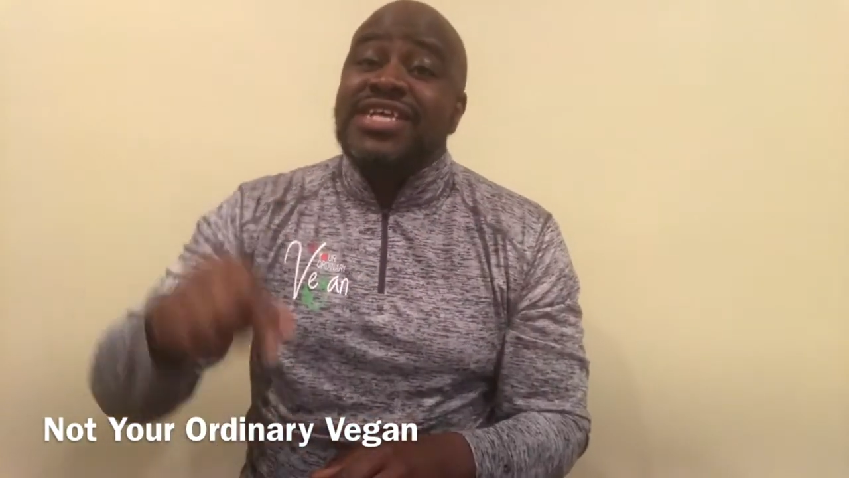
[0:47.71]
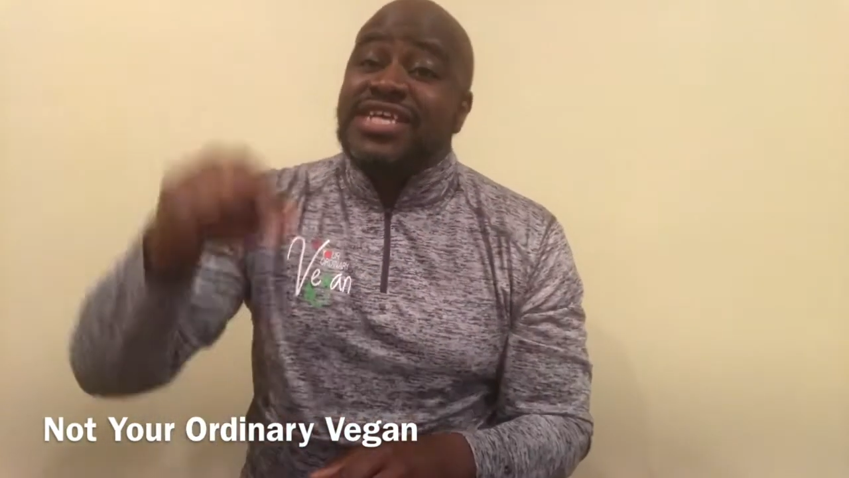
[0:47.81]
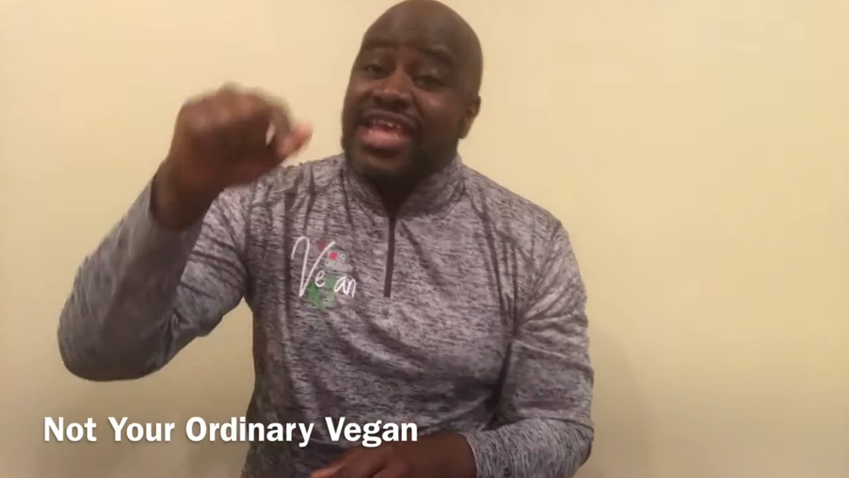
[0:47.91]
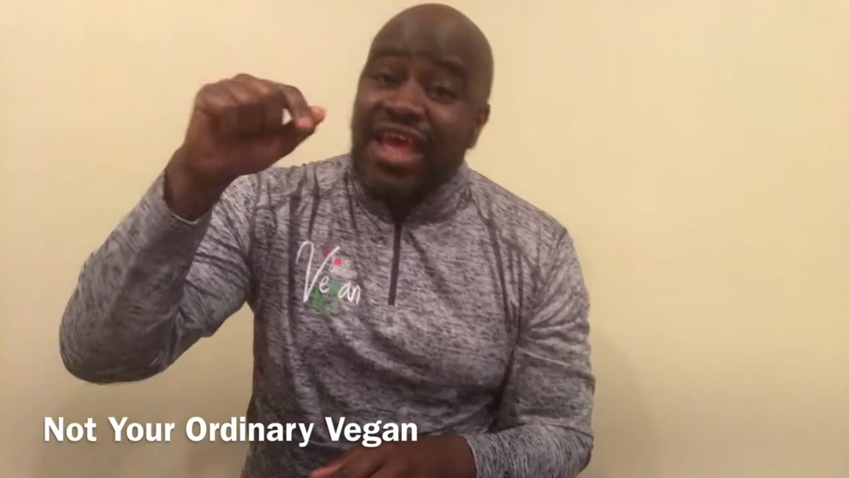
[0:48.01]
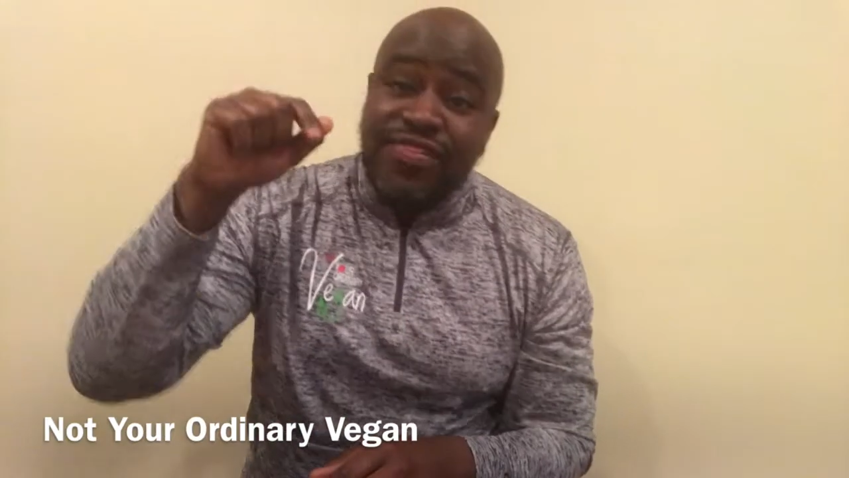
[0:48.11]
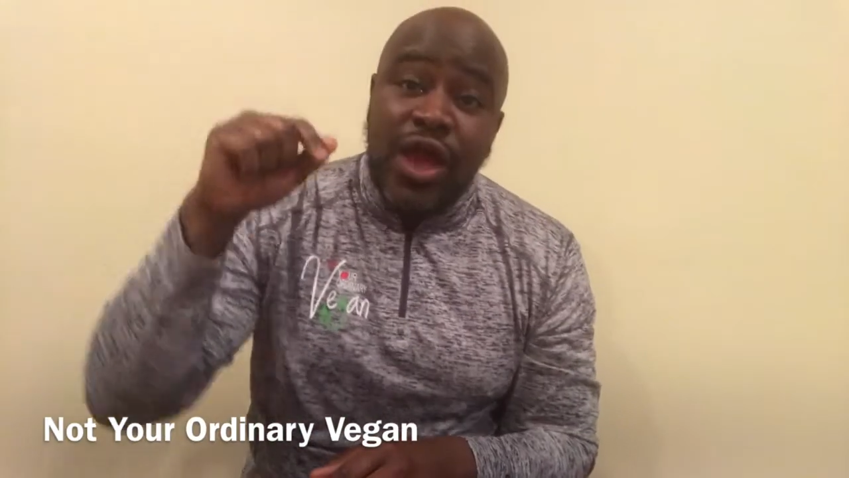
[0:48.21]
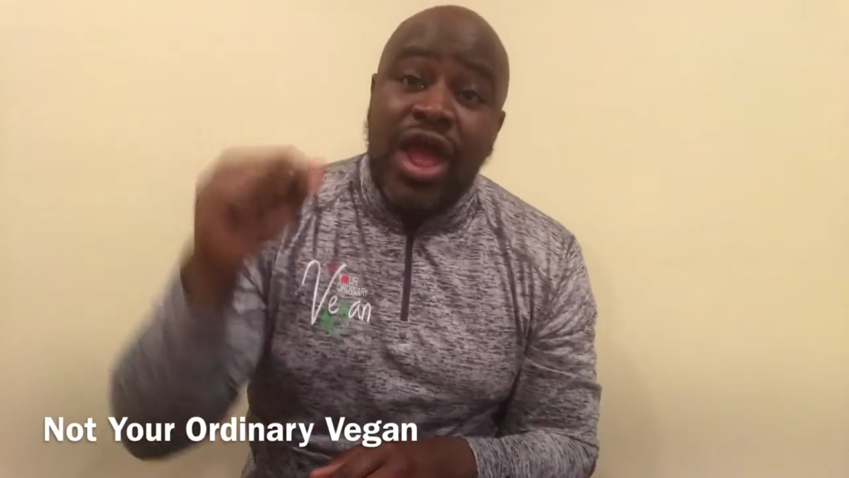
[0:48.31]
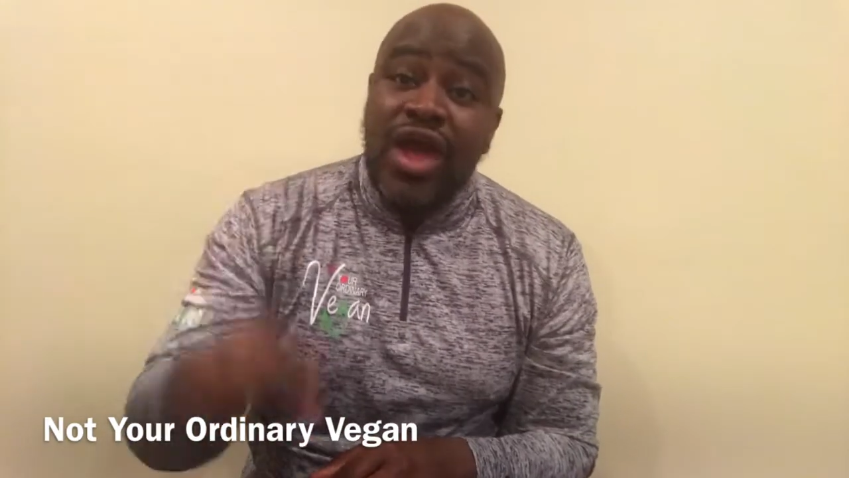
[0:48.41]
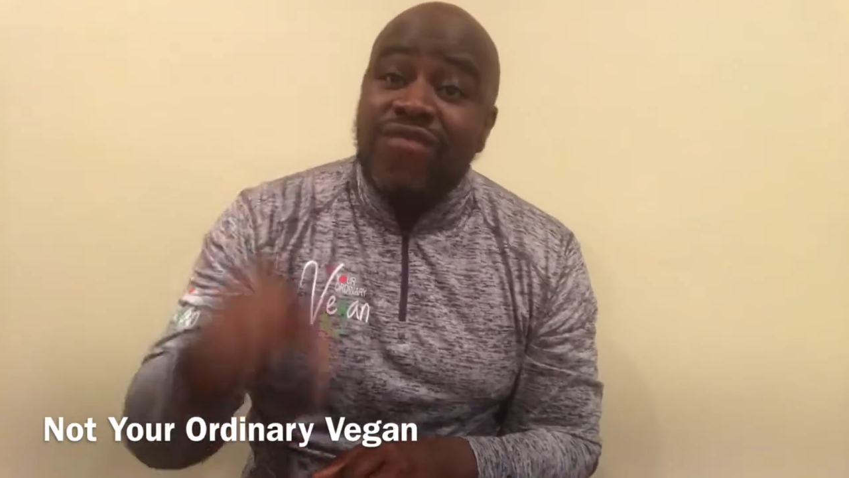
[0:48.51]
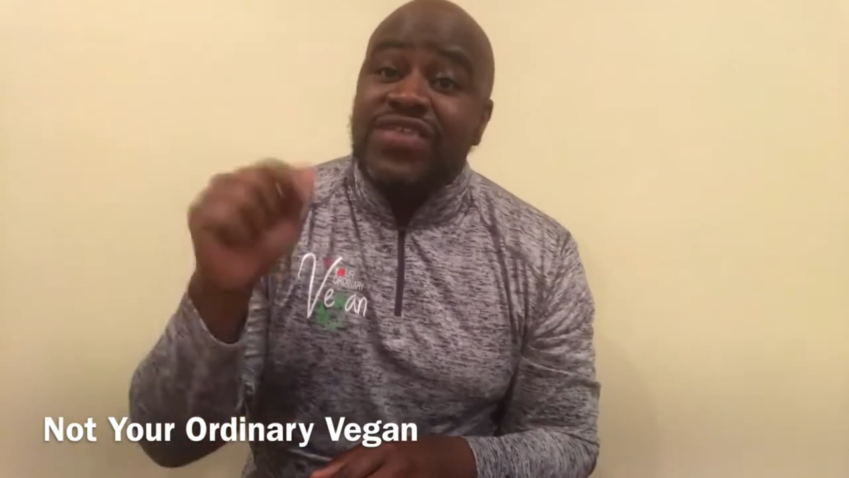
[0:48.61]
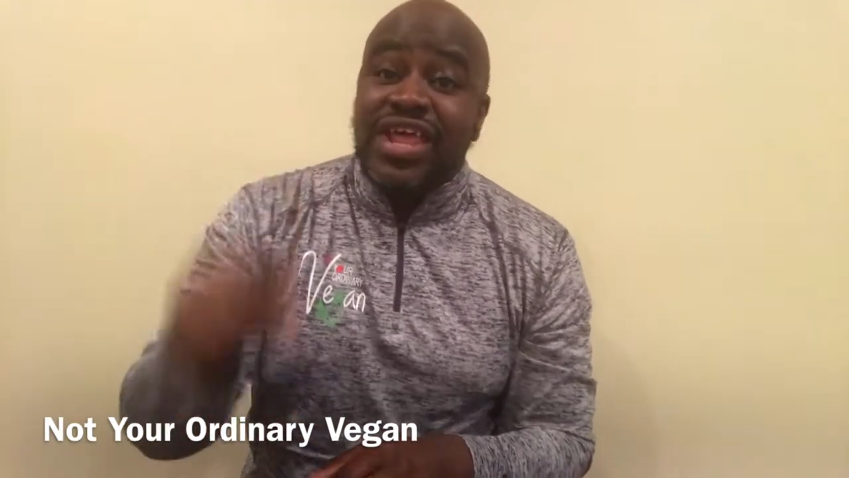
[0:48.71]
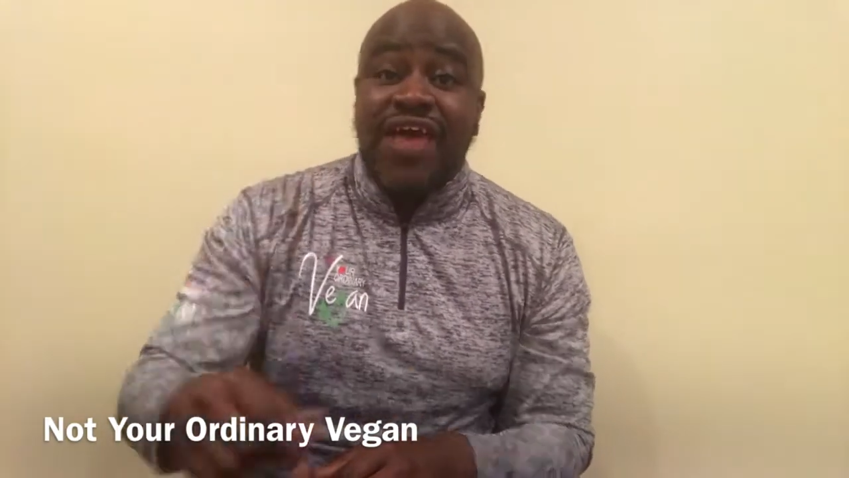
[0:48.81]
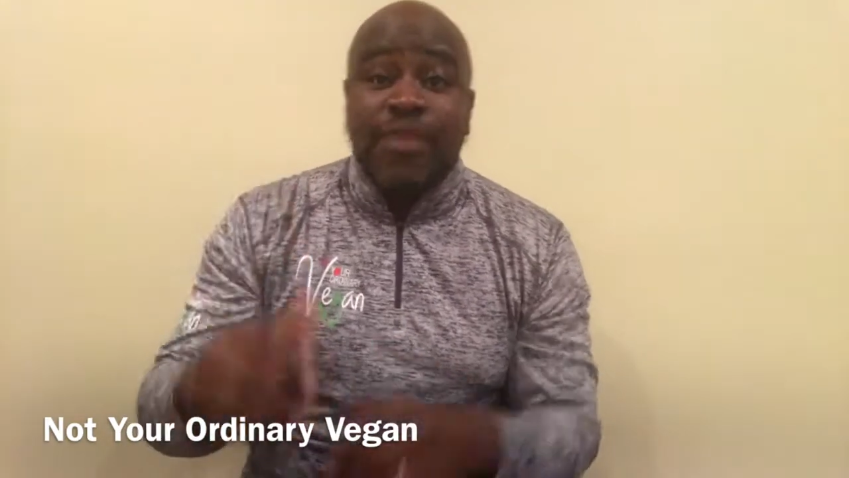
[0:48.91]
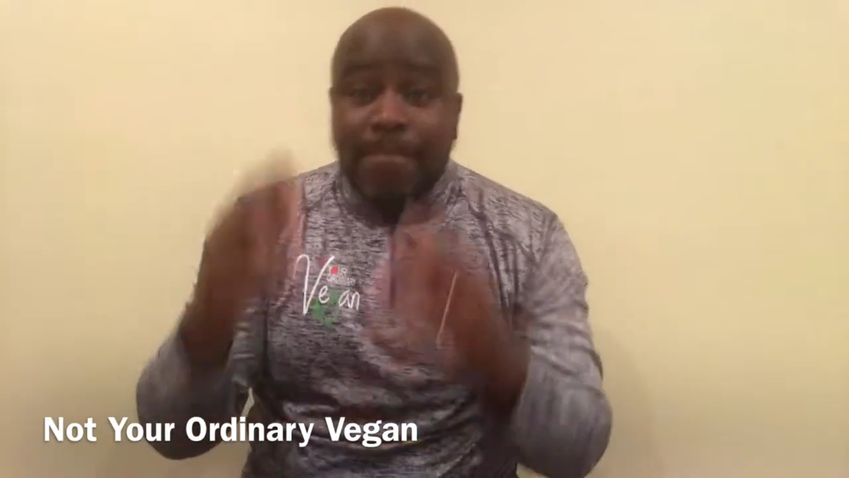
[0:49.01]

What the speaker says: to get their health together,